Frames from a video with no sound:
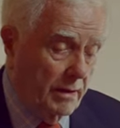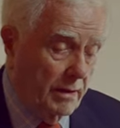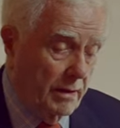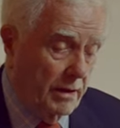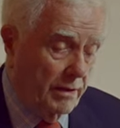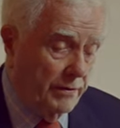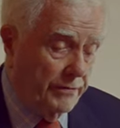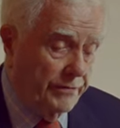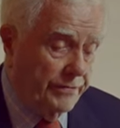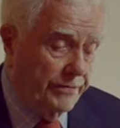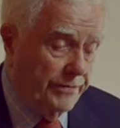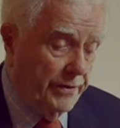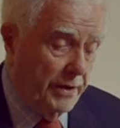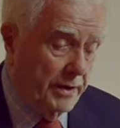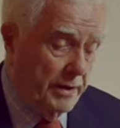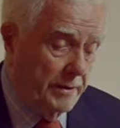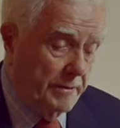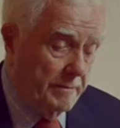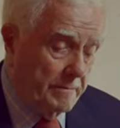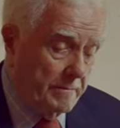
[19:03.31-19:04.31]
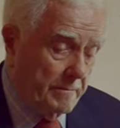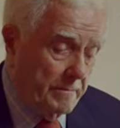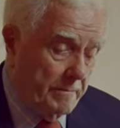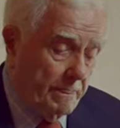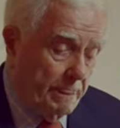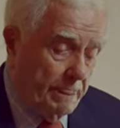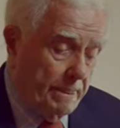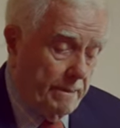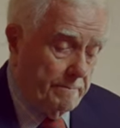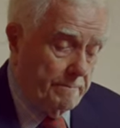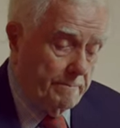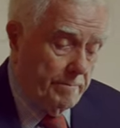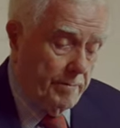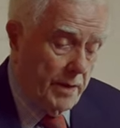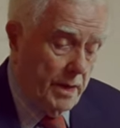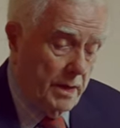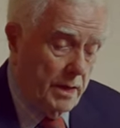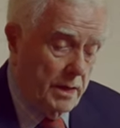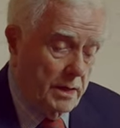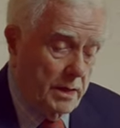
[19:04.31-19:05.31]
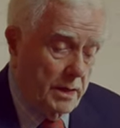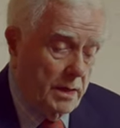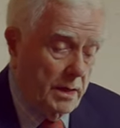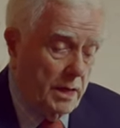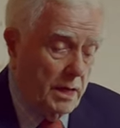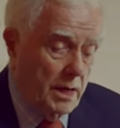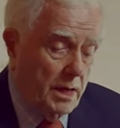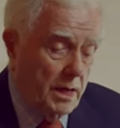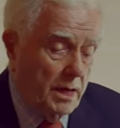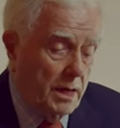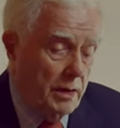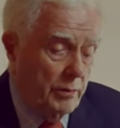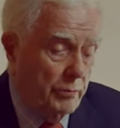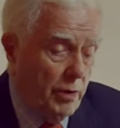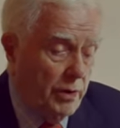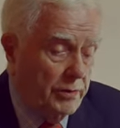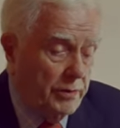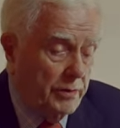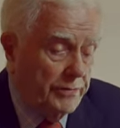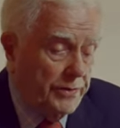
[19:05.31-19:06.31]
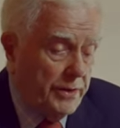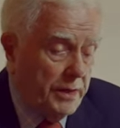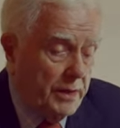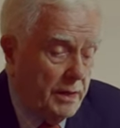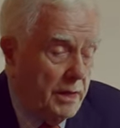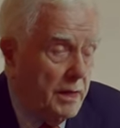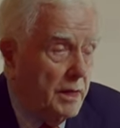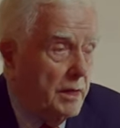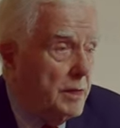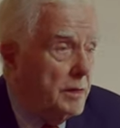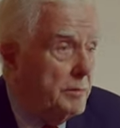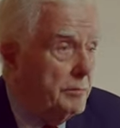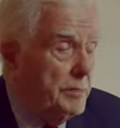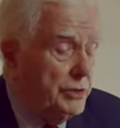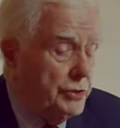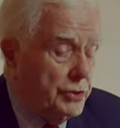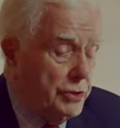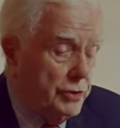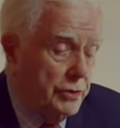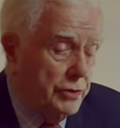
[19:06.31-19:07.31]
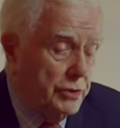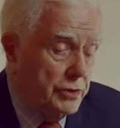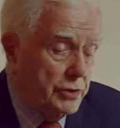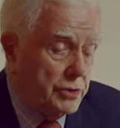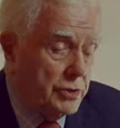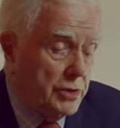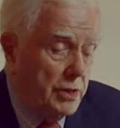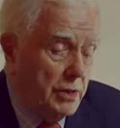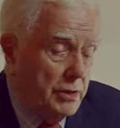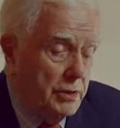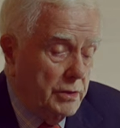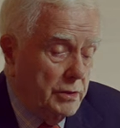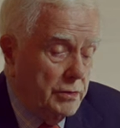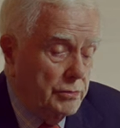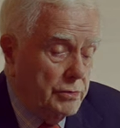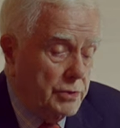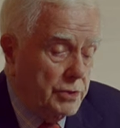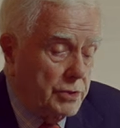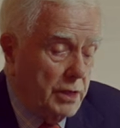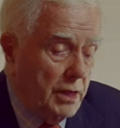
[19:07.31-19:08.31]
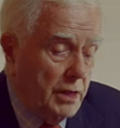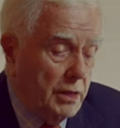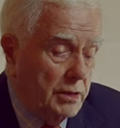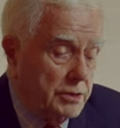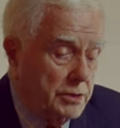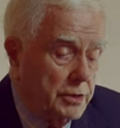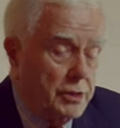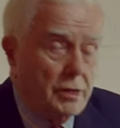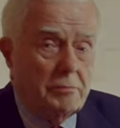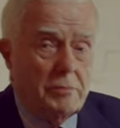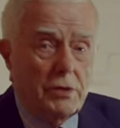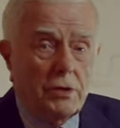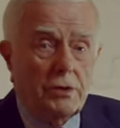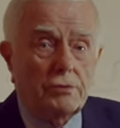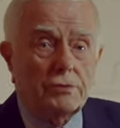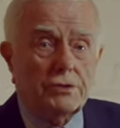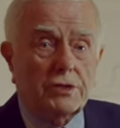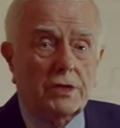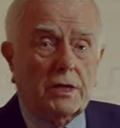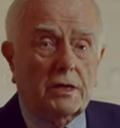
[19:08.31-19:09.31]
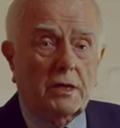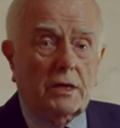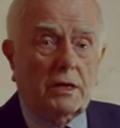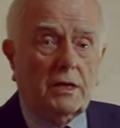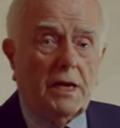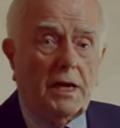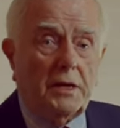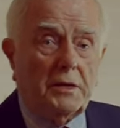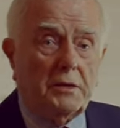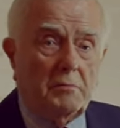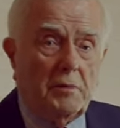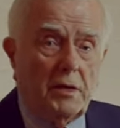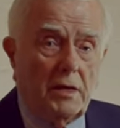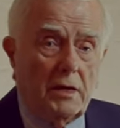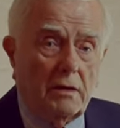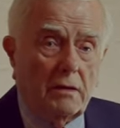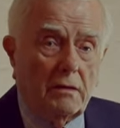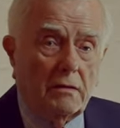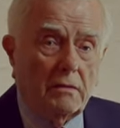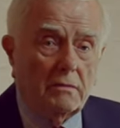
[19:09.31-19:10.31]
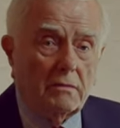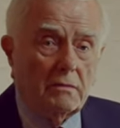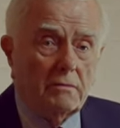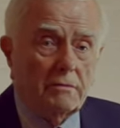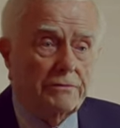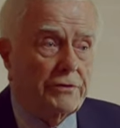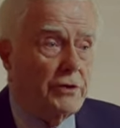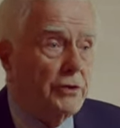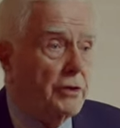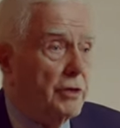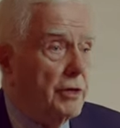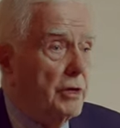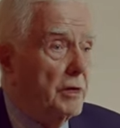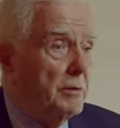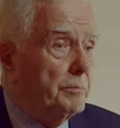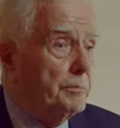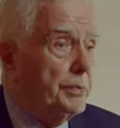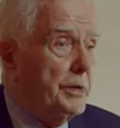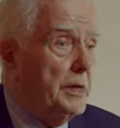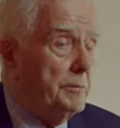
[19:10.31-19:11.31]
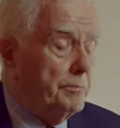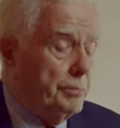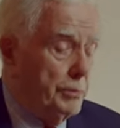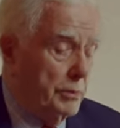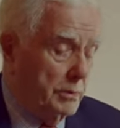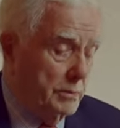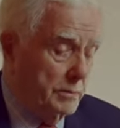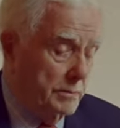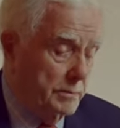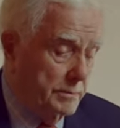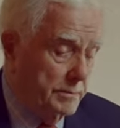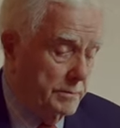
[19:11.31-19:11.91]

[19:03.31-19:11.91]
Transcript: of one of the missioners who started a music academy for the young people.